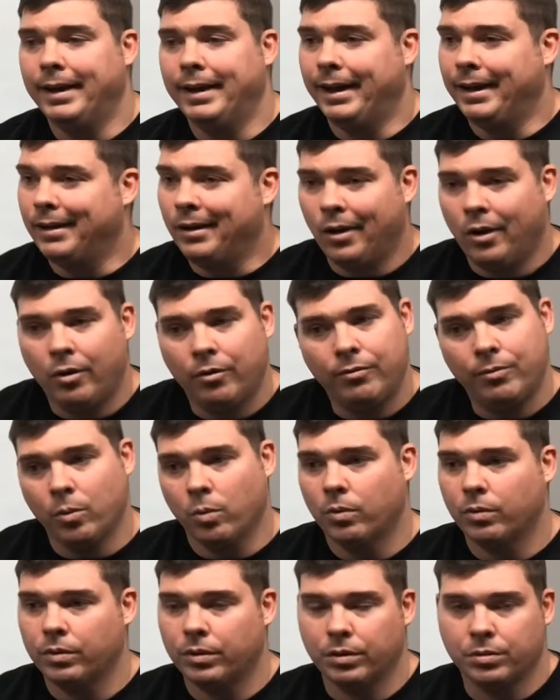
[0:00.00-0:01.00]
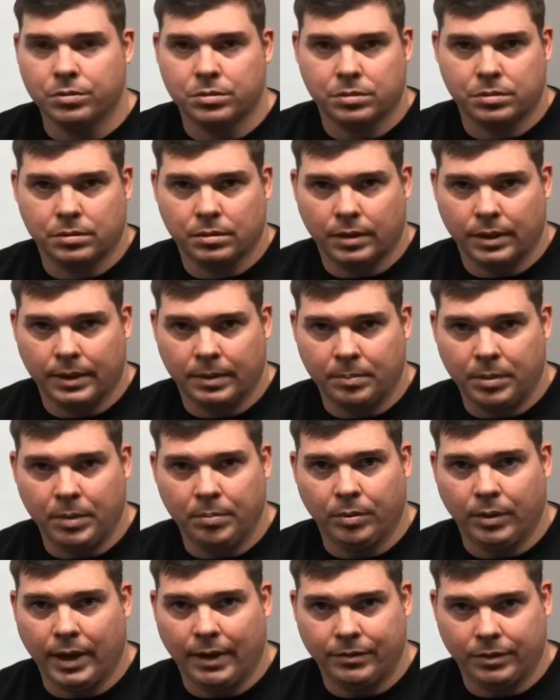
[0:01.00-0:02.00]
And all four of those
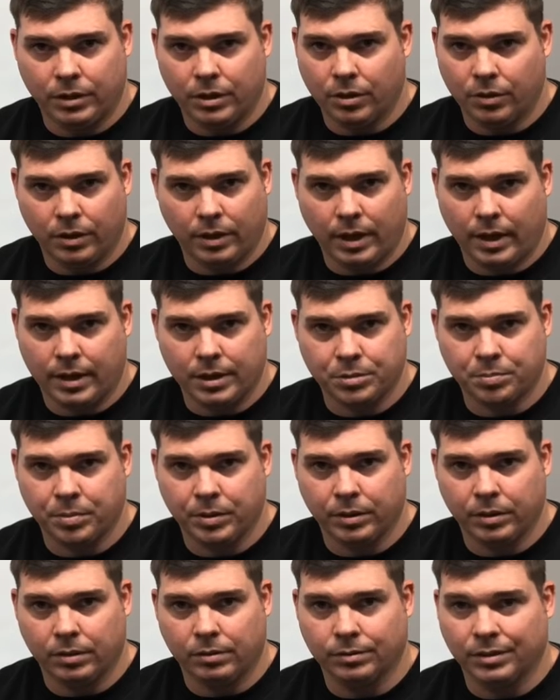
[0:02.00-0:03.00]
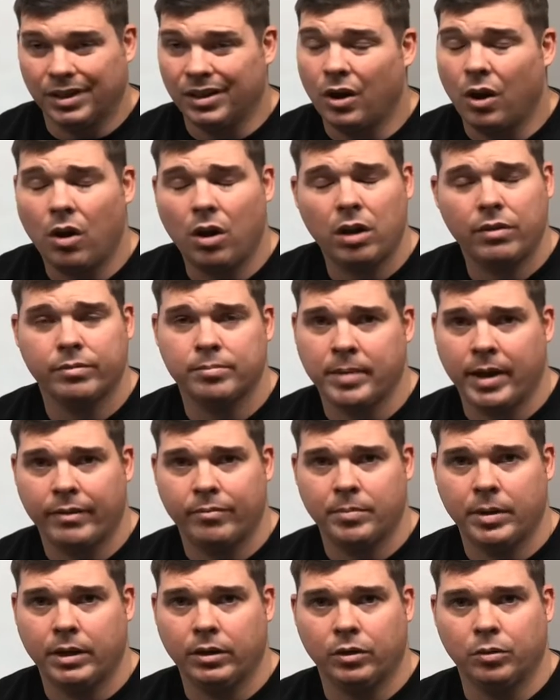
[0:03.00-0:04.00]
people have to go to the hospital, and all of them
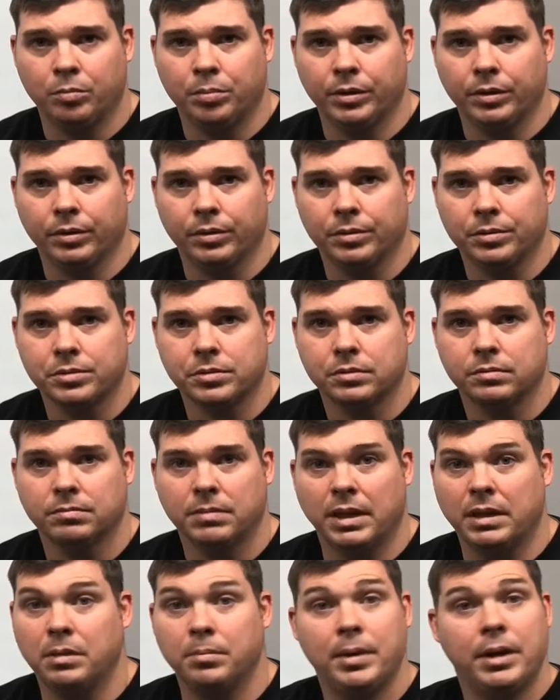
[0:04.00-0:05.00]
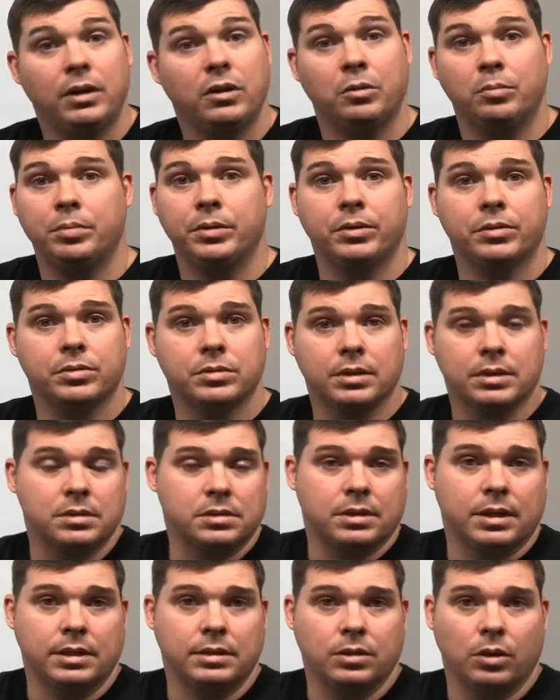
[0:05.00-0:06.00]
have medical bills. And the medical bills, let's
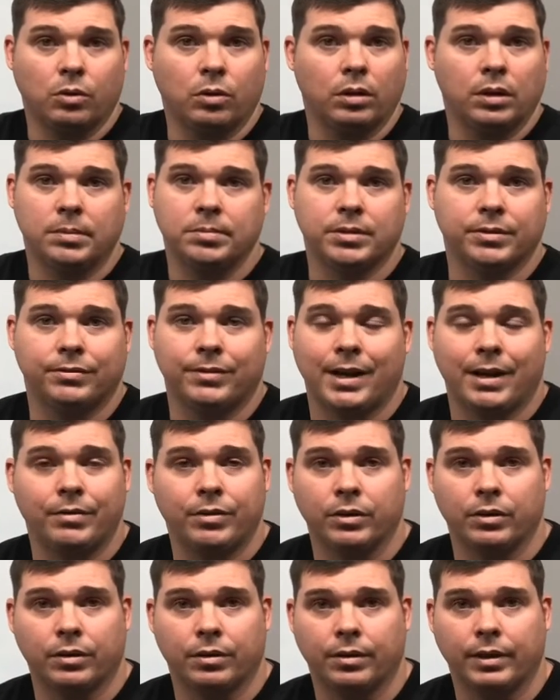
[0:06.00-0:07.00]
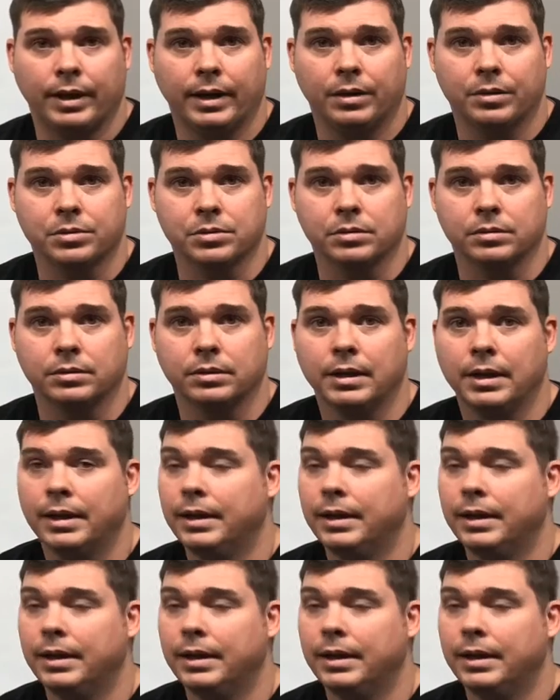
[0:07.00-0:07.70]
say, total up to $500,000.